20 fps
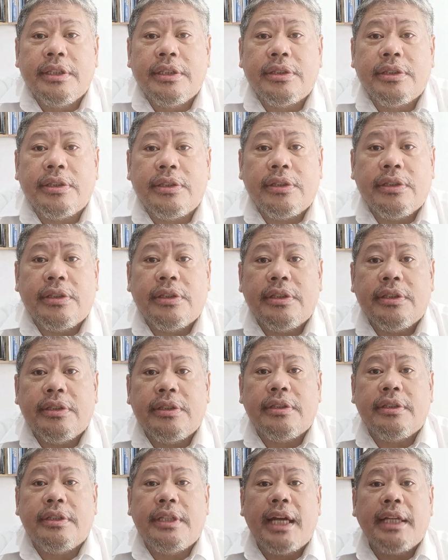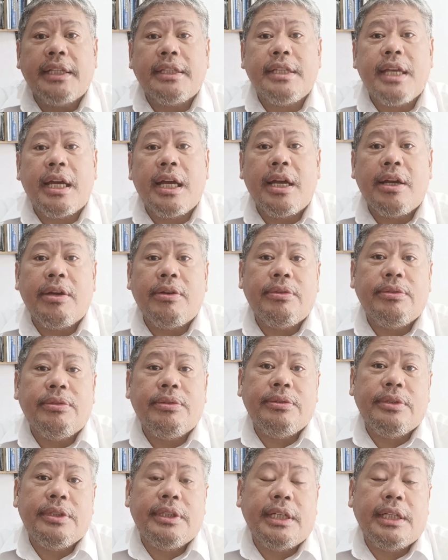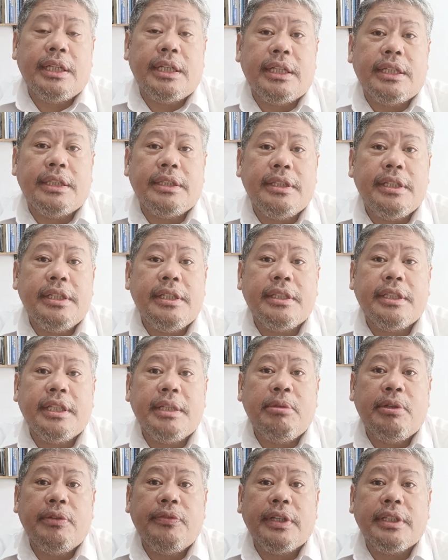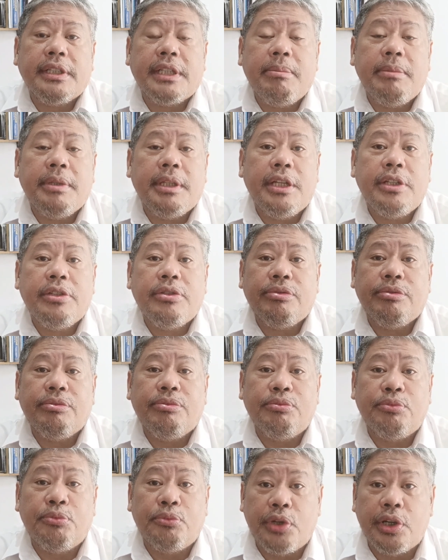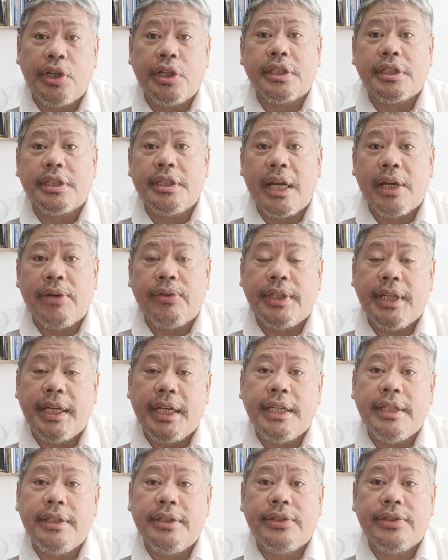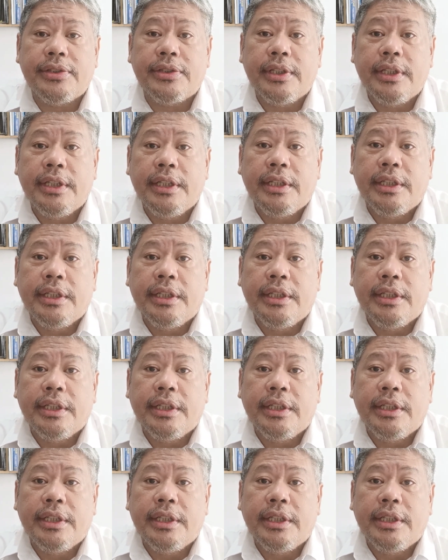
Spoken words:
So that's how the system of examination works nowadays.